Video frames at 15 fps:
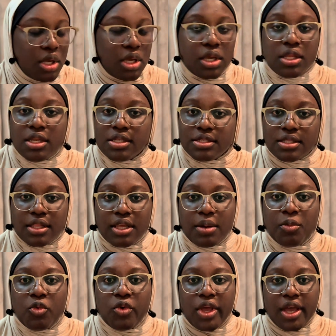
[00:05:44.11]
In Islam,
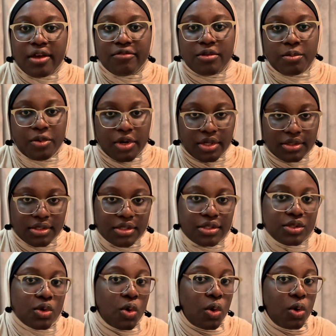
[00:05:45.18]
we have a practice
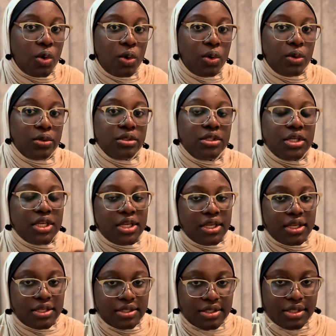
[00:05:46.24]
called
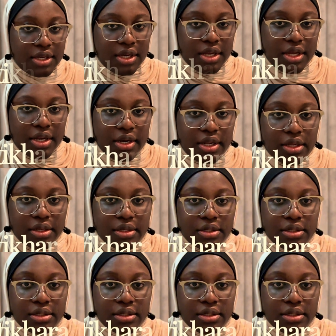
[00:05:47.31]
Istikhara.